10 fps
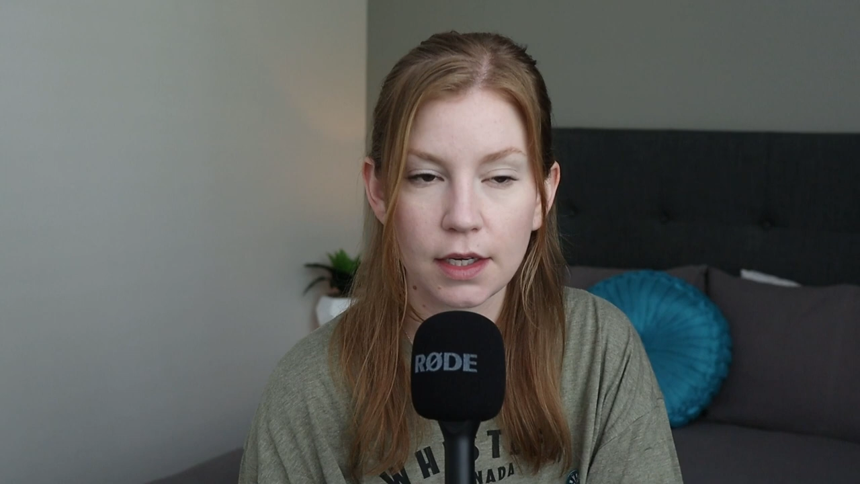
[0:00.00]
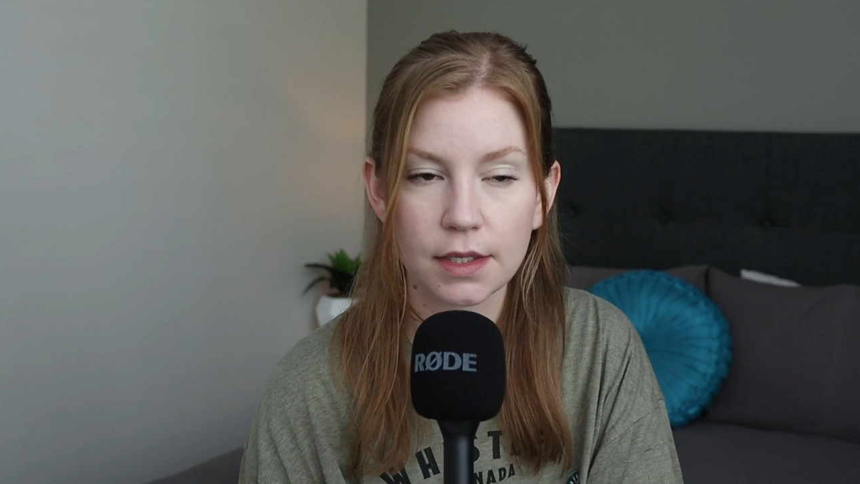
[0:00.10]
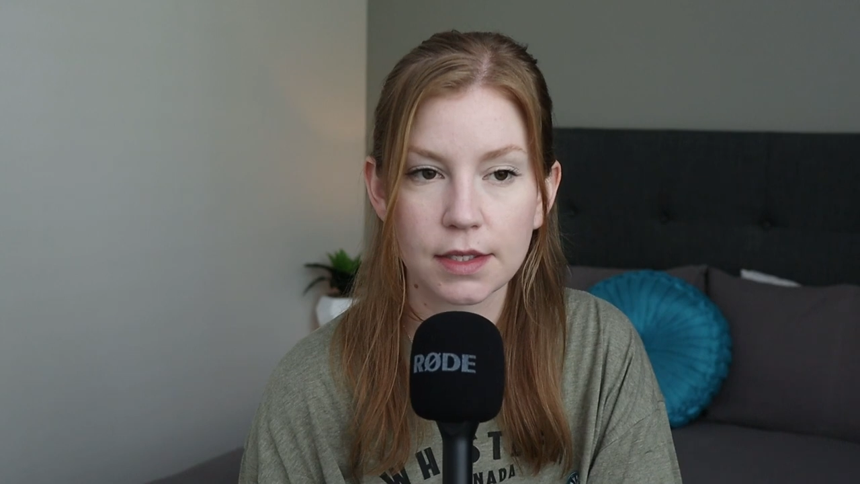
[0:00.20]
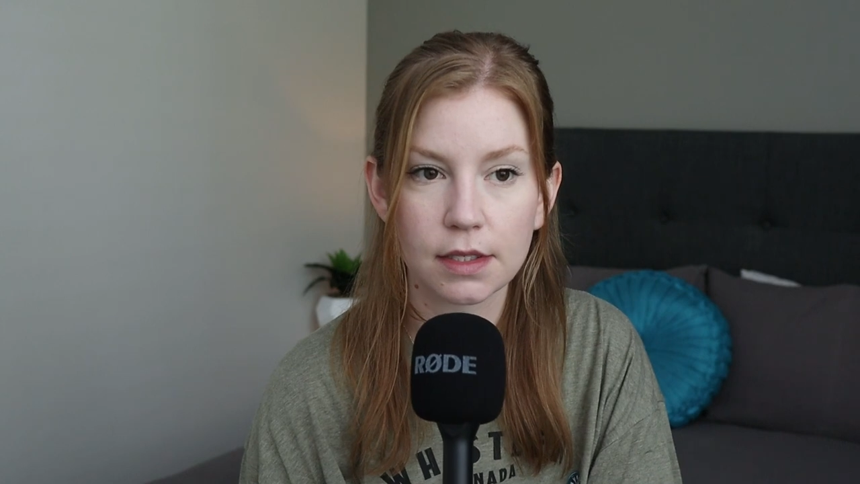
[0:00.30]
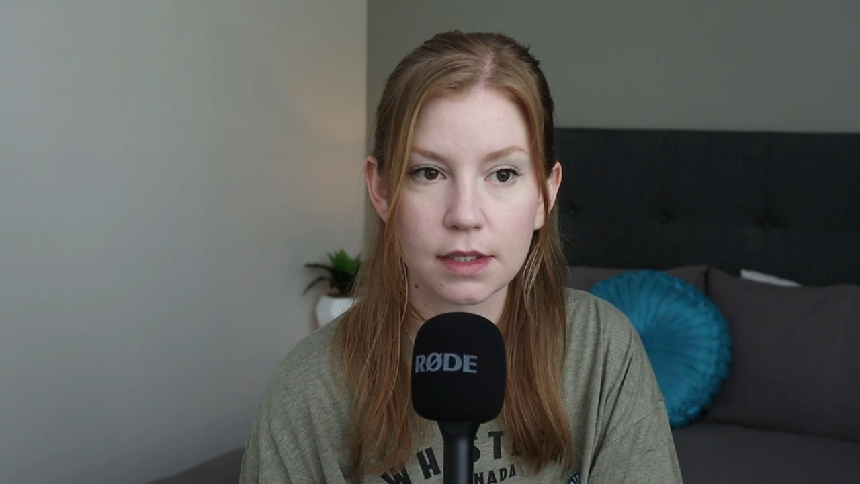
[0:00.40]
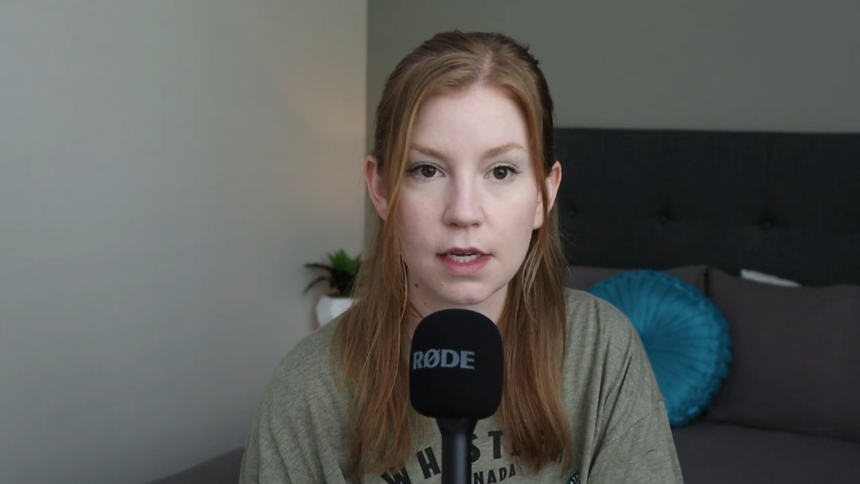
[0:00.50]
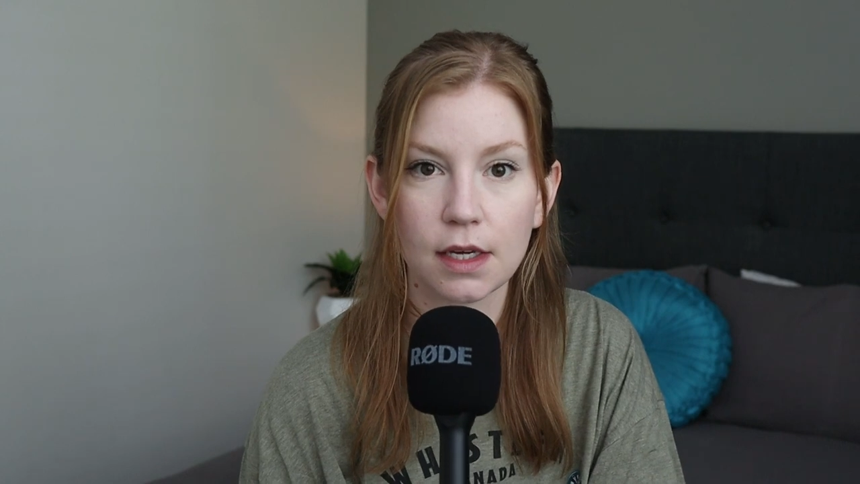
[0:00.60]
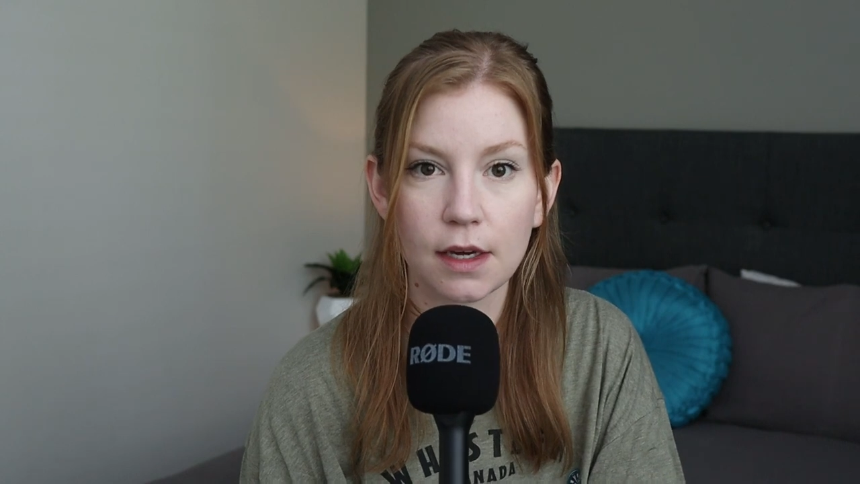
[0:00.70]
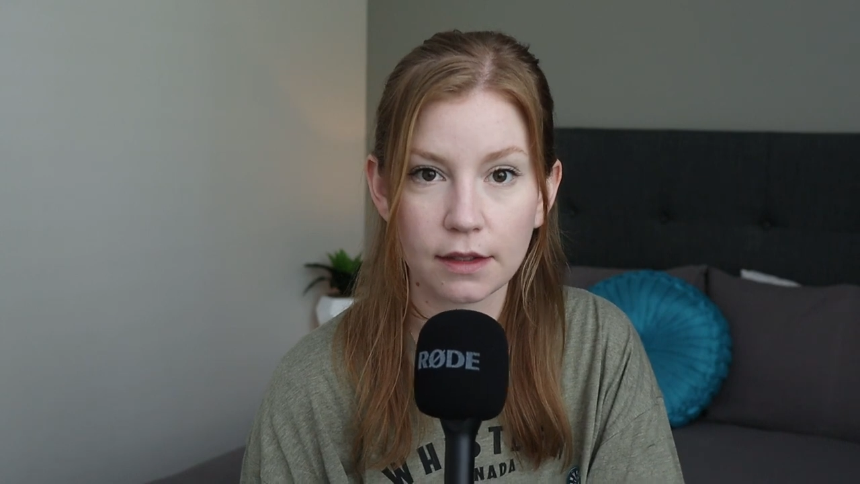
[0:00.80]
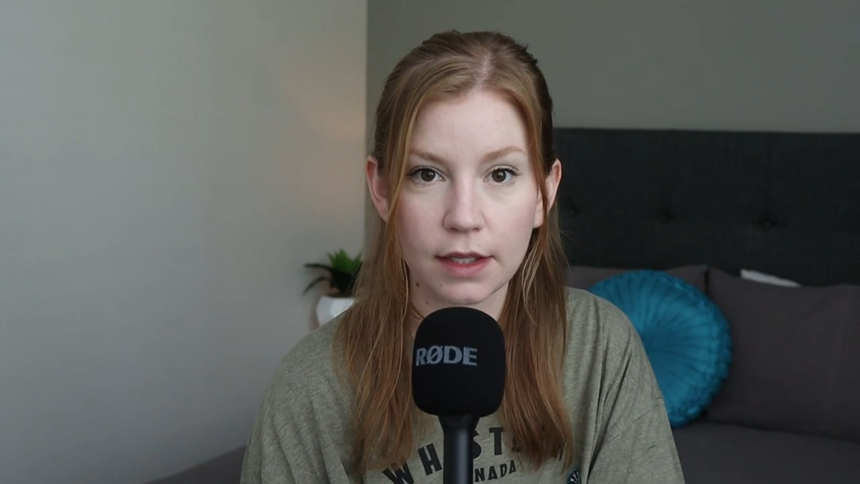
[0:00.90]
It's
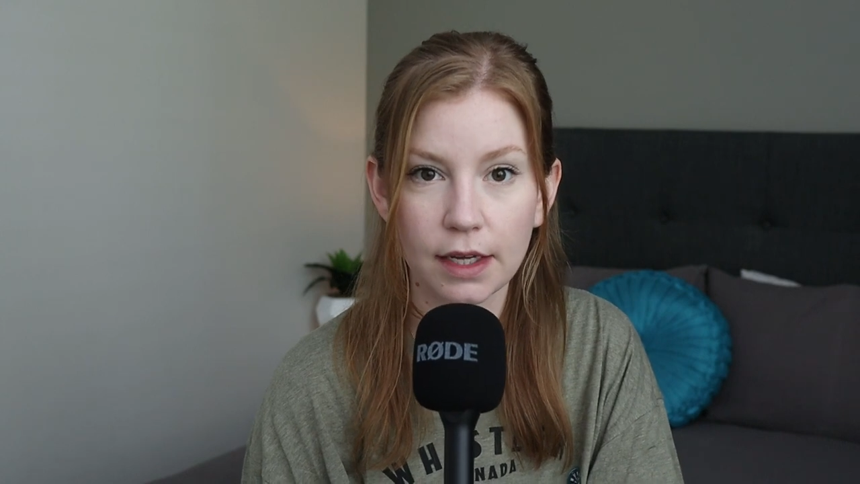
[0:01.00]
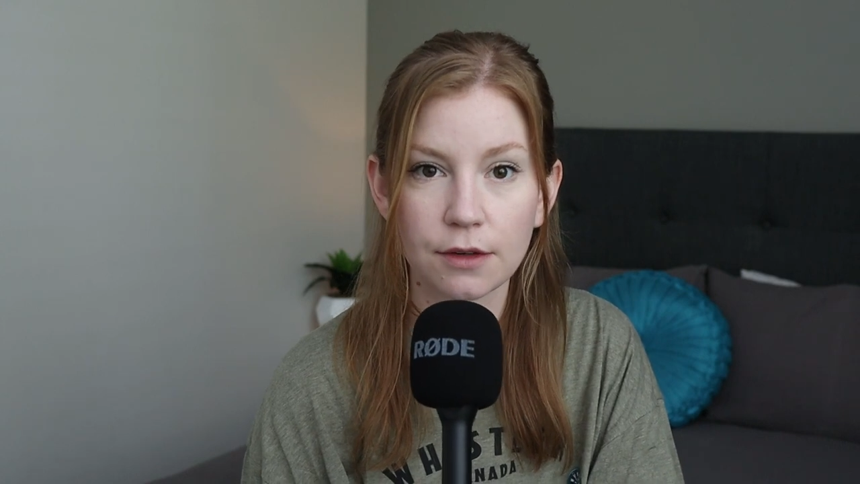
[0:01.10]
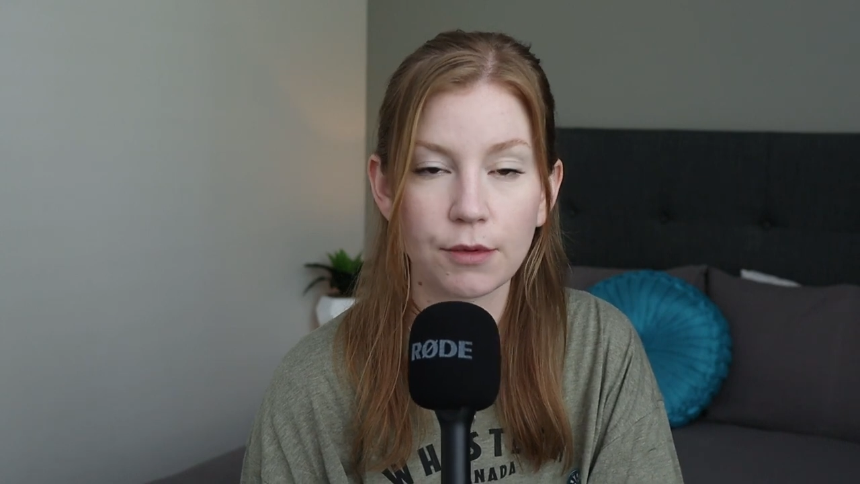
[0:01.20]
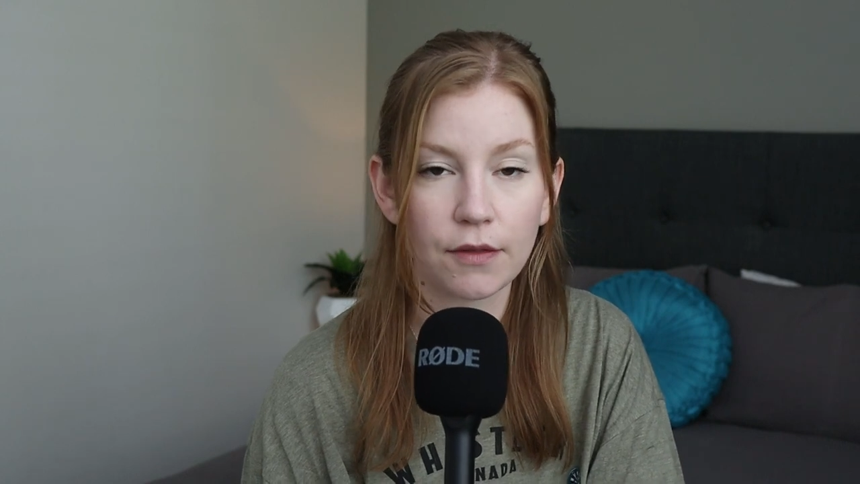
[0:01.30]
the Inland